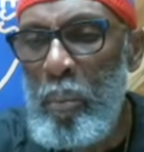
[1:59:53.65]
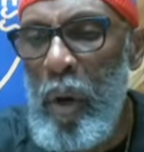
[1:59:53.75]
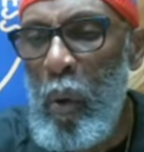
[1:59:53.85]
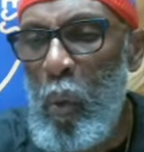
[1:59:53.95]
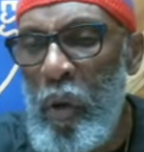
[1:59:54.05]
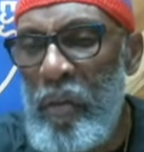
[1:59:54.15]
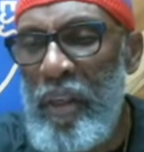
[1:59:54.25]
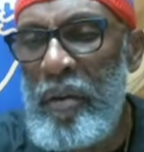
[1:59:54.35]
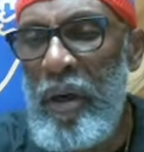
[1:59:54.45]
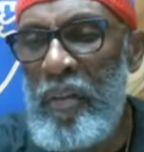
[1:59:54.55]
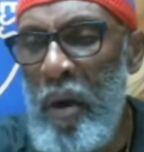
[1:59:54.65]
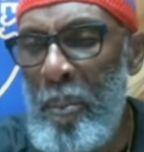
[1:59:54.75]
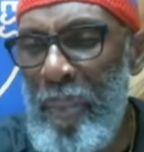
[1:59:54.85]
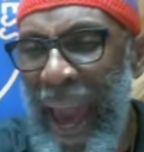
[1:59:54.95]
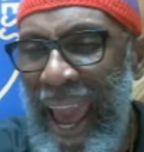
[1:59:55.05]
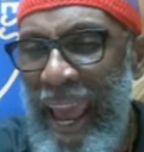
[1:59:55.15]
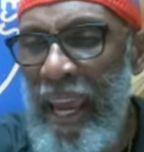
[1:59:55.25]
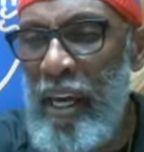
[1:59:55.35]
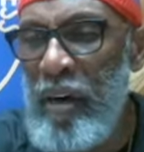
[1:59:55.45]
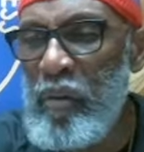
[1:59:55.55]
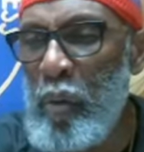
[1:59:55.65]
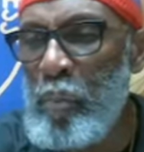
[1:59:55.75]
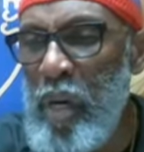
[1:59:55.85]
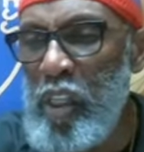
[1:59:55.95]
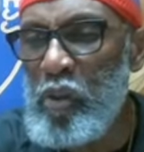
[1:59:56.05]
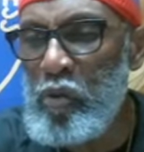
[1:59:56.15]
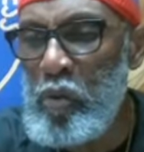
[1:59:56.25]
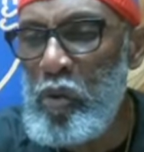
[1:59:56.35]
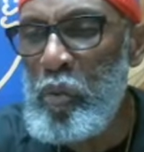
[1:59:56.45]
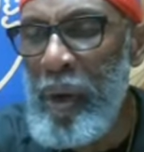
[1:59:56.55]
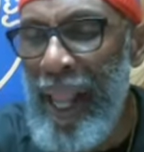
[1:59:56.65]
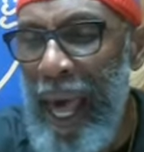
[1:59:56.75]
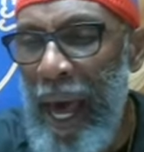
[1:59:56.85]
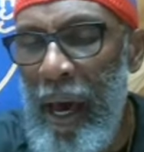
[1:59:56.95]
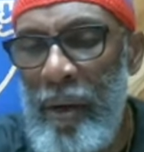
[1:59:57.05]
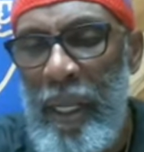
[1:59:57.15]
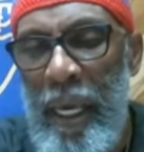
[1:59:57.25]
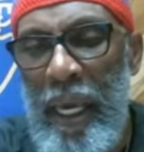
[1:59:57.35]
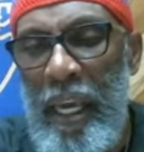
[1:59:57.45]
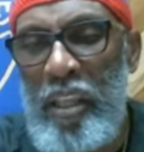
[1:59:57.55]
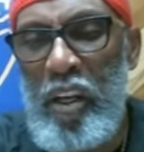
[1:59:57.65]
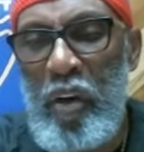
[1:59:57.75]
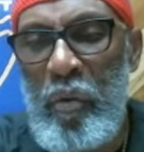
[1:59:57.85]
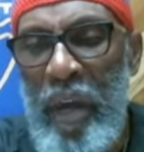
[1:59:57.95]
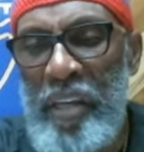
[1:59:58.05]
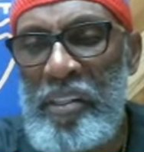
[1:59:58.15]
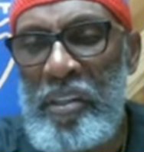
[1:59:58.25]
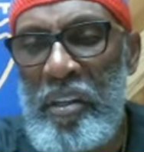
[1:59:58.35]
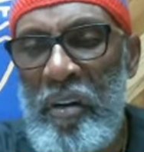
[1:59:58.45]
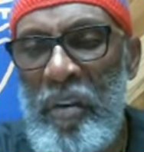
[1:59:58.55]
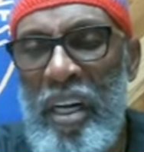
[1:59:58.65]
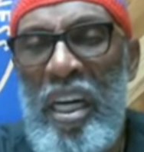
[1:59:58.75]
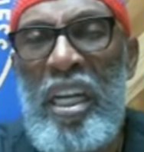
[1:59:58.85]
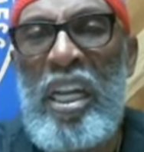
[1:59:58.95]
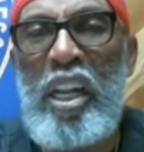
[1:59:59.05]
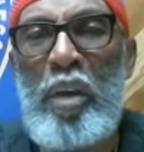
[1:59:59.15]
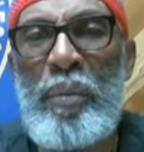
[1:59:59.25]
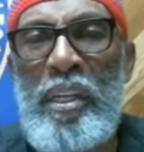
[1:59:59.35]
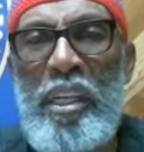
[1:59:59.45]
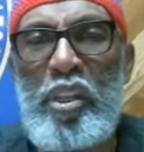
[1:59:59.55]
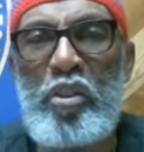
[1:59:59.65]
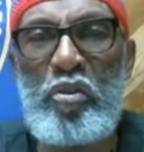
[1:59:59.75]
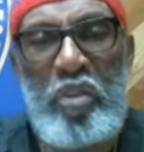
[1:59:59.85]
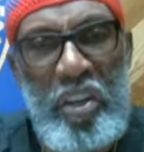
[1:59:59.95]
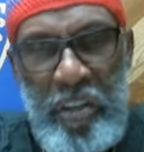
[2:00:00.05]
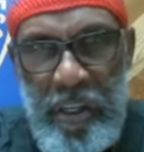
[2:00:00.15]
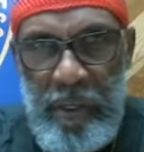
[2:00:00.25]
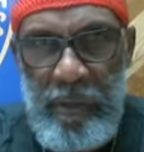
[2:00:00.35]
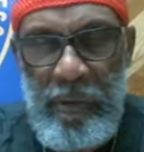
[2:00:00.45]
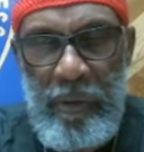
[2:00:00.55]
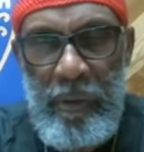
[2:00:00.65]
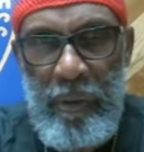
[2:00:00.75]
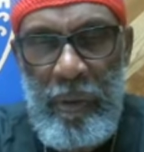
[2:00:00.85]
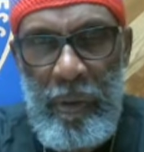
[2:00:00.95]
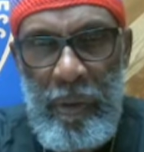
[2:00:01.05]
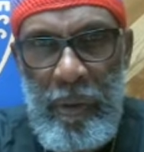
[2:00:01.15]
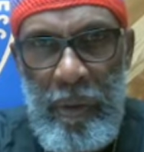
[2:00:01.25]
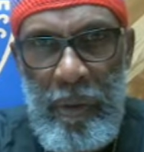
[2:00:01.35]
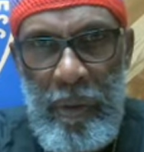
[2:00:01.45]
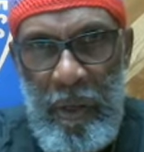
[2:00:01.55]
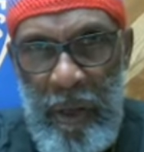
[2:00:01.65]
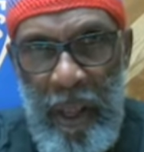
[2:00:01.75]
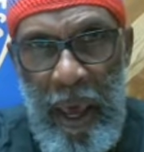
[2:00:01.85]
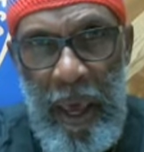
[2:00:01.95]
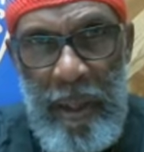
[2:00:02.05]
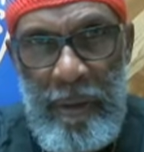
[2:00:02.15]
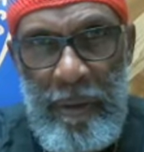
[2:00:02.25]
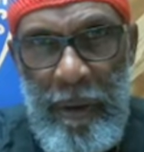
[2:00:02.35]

but with the bang of a mushroom cloud in the creation of unlimited trillions. You hear that?